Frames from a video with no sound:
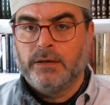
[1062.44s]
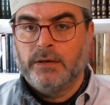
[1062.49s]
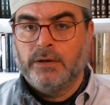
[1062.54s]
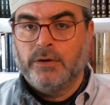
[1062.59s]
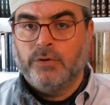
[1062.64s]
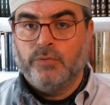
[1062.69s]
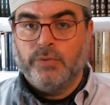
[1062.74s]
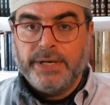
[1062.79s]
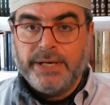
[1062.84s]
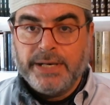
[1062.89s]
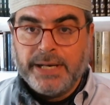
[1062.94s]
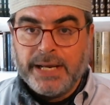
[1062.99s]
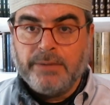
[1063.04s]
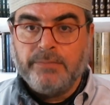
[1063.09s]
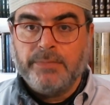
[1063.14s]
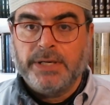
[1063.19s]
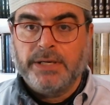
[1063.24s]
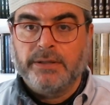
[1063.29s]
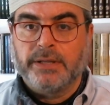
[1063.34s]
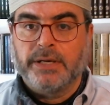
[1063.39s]
When
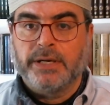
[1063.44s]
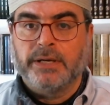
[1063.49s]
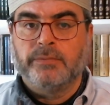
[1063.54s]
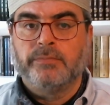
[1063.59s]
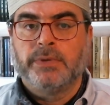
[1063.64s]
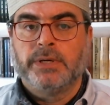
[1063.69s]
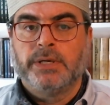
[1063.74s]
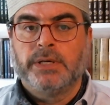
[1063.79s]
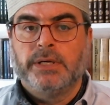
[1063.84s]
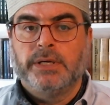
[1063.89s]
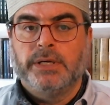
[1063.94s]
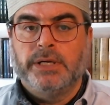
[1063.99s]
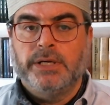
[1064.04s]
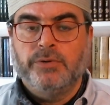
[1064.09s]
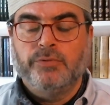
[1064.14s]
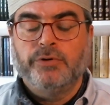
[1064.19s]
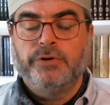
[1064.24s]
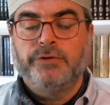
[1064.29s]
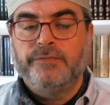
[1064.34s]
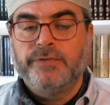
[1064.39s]
naming them, he
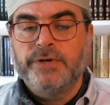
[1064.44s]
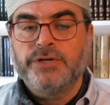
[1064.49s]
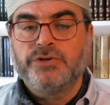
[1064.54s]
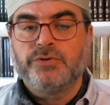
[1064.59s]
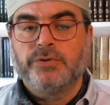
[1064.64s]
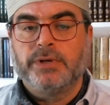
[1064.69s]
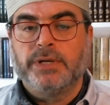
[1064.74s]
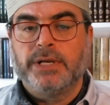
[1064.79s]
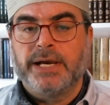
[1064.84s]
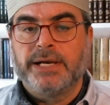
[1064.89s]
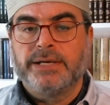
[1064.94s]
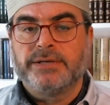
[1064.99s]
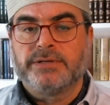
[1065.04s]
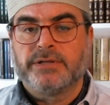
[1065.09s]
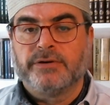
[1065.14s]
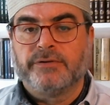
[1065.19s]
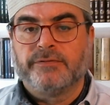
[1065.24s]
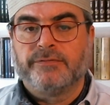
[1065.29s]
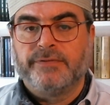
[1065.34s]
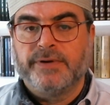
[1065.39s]
would visualize
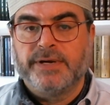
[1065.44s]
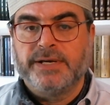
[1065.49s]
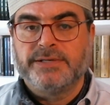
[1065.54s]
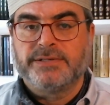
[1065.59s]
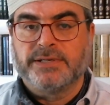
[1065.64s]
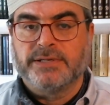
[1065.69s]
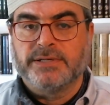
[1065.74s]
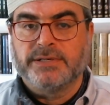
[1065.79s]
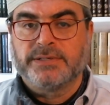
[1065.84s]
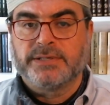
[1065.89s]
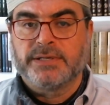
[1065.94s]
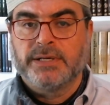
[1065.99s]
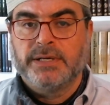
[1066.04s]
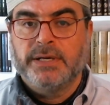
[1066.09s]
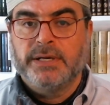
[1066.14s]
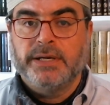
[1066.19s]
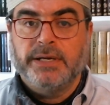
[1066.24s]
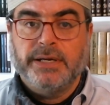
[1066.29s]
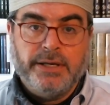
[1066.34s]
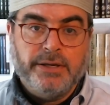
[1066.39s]
their faces
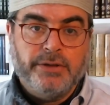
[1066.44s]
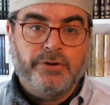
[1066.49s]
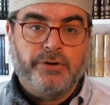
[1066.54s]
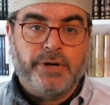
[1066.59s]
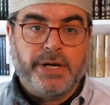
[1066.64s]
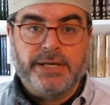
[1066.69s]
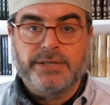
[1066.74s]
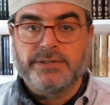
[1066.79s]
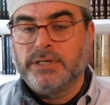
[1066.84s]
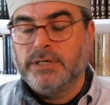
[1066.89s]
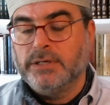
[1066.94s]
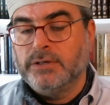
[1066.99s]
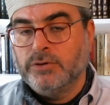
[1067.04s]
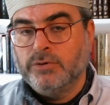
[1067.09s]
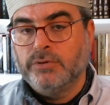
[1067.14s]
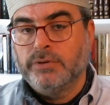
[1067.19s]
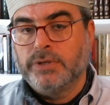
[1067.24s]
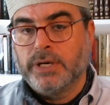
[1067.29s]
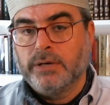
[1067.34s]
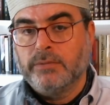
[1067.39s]
either as he knew
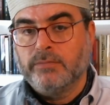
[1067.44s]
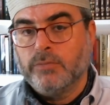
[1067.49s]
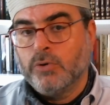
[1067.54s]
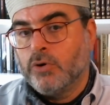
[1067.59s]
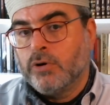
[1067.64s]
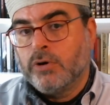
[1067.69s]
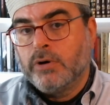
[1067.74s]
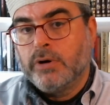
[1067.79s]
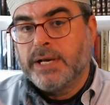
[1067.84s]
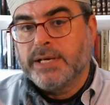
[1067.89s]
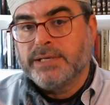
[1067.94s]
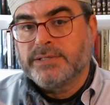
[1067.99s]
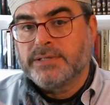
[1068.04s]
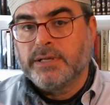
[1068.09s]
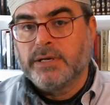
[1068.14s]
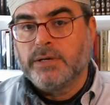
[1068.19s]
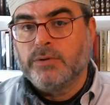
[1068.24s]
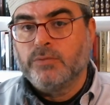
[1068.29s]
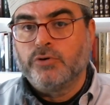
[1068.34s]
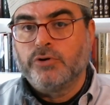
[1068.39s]
them or as
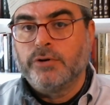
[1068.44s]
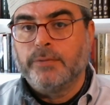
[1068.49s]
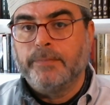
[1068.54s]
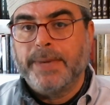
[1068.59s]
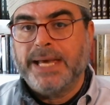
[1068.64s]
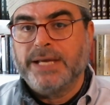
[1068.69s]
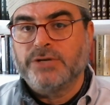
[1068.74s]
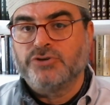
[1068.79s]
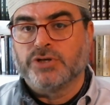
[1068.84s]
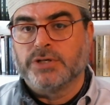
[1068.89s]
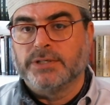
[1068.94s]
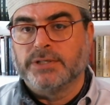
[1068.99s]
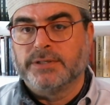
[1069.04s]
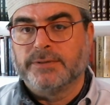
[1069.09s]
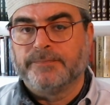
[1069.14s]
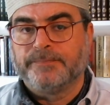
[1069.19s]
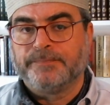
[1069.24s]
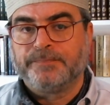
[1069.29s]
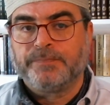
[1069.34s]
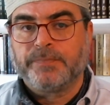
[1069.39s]
they were imagined.
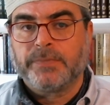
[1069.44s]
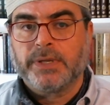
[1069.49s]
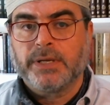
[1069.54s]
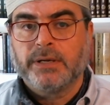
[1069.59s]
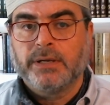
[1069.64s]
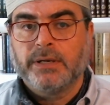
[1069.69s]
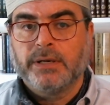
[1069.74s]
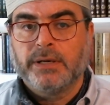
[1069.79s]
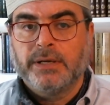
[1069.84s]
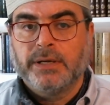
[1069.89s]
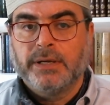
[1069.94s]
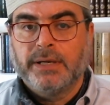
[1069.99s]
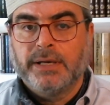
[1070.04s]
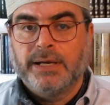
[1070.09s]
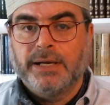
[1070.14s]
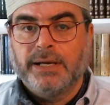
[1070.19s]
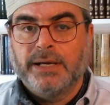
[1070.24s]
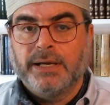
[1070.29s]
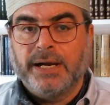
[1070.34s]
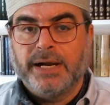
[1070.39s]

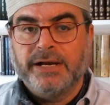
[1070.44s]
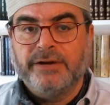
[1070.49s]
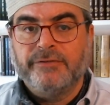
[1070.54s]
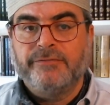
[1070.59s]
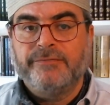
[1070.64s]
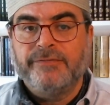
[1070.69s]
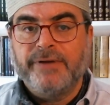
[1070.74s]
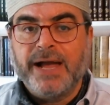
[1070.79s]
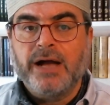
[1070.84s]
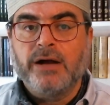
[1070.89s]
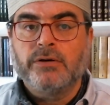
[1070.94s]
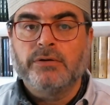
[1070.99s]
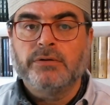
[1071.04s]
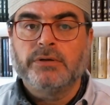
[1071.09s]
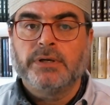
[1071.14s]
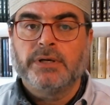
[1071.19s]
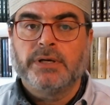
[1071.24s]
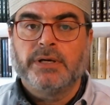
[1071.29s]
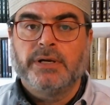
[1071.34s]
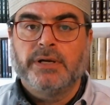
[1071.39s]
I have found
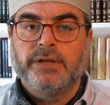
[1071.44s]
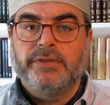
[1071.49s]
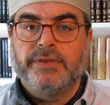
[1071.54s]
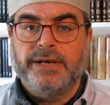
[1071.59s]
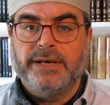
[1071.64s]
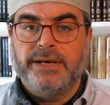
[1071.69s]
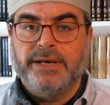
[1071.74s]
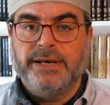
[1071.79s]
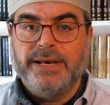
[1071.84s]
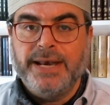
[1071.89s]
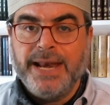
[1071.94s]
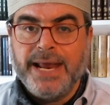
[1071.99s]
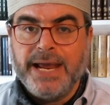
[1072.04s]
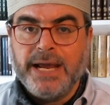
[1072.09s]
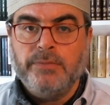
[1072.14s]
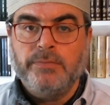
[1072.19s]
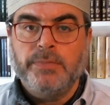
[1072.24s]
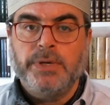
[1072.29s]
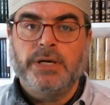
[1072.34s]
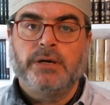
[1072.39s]
that
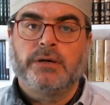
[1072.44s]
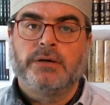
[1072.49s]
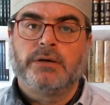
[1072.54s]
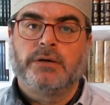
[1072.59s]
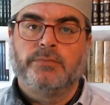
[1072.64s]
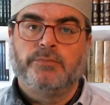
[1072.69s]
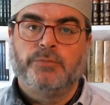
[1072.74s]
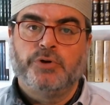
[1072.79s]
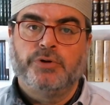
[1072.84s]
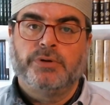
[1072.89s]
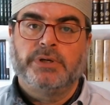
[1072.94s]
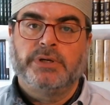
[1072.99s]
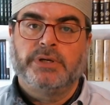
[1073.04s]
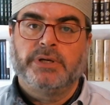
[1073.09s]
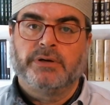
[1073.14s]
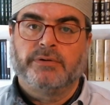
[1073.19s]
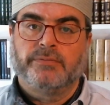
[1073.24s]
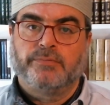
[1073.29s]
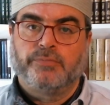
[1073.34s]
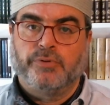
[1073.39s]
naming a community
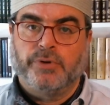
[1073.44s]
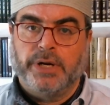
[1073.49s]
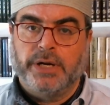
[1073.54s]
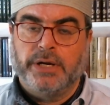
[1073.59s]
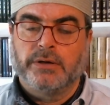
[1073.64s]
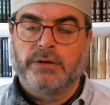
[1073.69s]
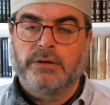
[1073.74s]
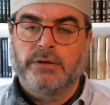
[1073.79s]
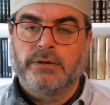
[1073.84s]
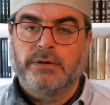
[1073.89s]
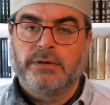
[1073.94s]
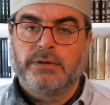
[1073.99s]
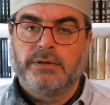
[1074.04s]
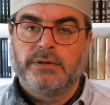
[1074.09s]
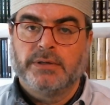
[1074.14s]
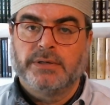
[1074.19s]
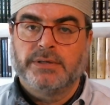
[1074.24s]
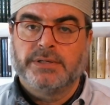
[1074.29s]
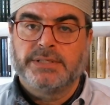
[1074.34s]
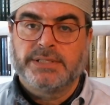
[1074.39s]
of prayer,
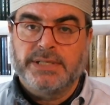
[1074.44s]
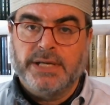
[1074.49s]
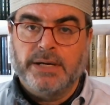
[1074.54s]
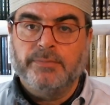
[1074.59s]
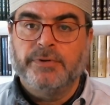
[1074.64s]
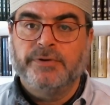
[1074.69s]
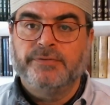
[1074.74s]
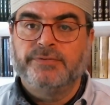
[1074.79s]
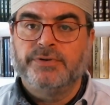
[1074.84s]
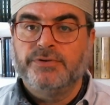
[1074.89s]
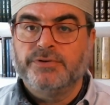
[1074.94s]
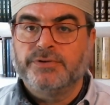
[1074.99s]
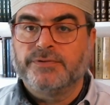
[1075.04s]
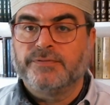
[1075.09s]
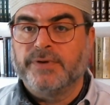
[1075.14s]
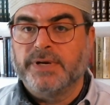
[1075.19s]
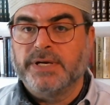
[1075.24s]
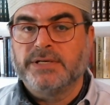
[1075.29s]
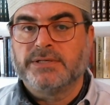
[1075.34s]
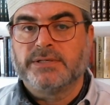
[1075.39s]
some of whose
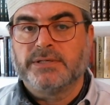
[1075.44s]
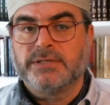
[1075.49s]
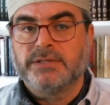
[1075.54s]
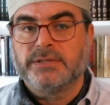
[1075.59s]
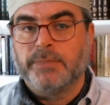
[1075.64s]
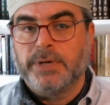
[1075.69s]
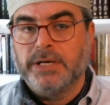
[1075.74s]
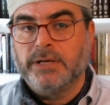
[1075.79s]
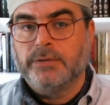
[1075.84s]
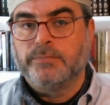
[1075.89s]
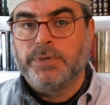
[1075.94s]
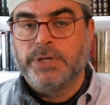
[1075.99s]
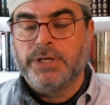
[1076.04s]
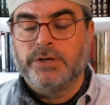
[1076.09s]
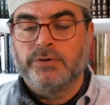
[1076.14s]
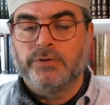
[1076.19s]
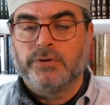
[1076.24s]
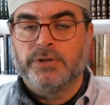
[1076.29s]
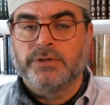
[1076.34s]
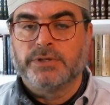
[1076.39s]
faces may
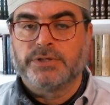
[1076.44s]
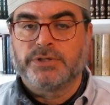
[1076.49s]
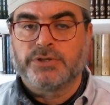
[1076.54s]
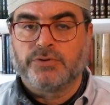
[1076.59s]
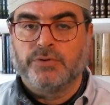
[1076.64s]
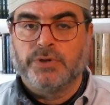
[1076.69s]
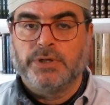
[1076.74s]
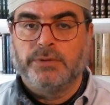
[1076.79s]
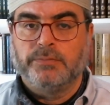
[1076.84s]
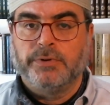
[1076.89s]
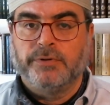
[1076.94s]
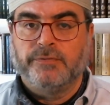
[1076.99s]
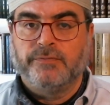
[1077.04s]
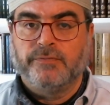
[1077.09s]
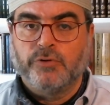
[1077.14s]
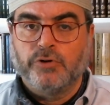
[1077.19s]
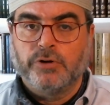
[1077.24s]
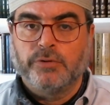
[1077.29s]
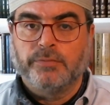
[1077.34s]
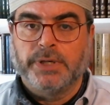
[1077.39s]
appear on the screen
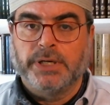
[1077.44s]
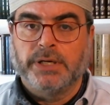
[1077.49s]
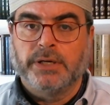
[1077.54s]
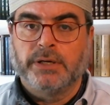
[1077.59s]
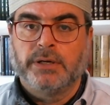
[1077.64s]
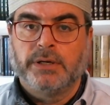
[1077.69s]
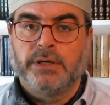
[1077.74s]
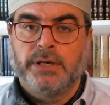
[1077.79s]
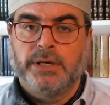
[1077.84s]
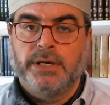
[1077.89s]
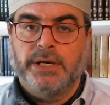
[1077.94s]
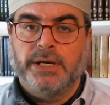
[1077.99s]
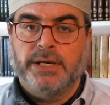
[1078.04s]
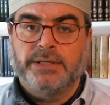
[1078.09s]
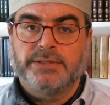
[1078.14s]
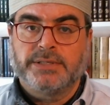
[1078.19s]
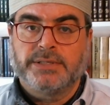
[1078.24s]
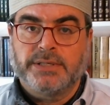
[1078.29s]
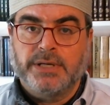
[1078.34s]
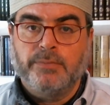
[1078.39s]
before me, and
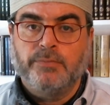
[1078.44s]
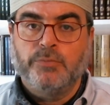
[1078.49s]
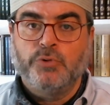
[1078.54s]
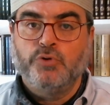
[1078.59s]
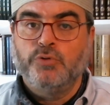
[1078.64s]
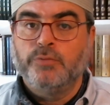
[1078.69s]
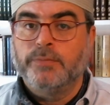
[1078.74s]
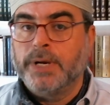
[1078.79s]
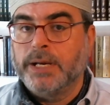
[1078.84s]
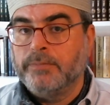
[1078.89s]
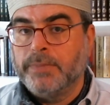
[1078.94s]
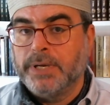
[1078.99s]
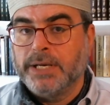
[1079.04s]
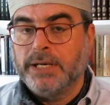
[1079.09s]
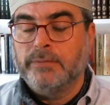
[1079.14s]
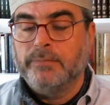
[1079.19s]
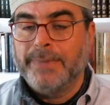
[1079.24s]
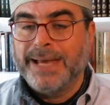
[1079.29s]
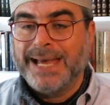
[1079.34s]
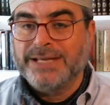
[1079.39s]
some whom I may
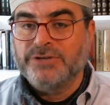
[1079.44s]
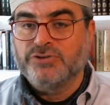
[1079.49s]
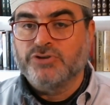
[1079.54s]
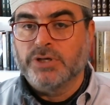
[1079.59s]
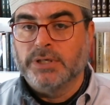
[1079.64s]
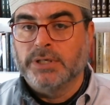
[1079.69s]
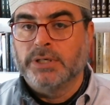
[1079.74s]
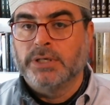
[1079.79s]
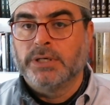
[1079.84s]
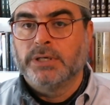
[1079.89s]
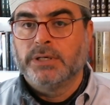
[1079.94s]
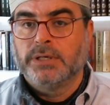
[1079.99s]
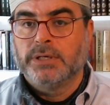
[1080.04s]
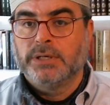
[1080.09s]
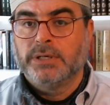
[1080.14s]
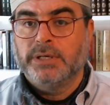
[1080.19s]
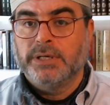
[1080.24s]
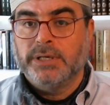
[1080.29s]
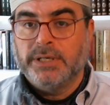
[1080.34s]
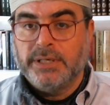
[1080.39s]
imagine,
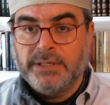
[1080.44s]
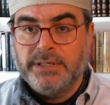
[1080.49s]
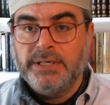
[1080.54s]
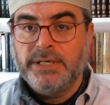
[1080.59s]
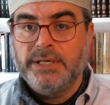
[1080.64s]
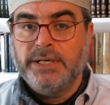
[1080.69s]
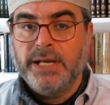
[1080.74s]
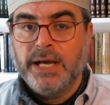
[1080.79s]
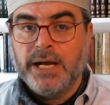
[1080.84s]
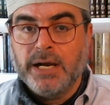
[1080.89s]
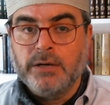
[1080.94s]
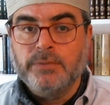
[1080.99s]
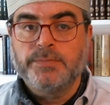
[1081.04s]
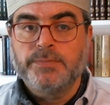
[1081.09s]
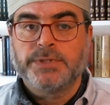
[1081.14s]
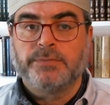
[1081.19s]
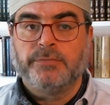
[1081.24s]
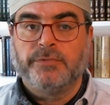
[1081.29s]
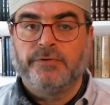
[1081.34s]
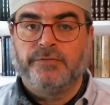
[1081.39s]
indeed helps
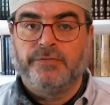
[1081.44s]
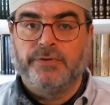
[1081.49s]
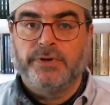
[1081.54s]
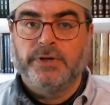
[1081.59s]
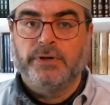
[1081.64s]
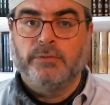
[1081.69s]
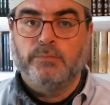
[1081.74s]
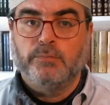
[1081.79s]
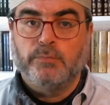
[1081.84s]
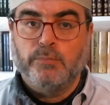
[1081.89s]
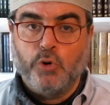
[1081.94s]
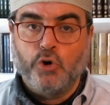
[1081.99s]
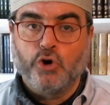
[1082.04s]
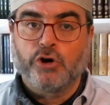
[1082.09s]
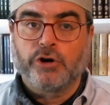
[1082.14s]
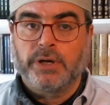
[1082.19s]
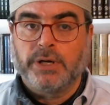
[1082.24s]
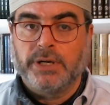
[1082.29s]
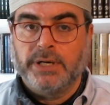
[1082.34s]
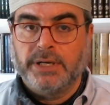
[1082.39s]
me feel more
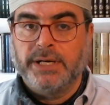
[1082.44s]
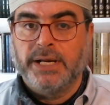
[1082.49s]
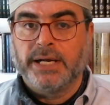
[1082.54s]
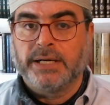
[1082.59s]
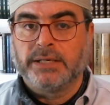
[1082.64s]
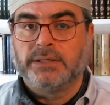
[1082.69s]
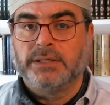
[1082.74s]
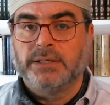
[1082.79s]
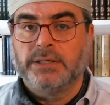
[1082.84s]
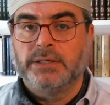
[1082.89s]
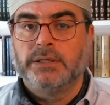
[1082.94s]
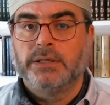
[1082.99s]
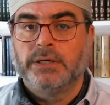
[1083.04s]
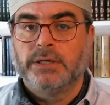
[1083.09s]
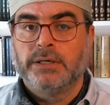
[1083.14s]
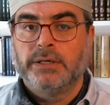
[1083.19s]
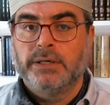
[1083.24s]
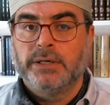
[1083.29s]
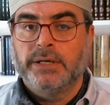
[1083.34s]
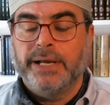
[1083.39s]
connected
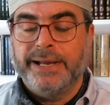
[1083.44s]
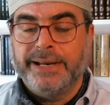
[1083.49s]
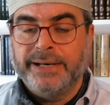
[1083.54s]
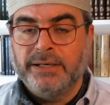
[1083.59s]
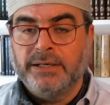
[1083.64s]
and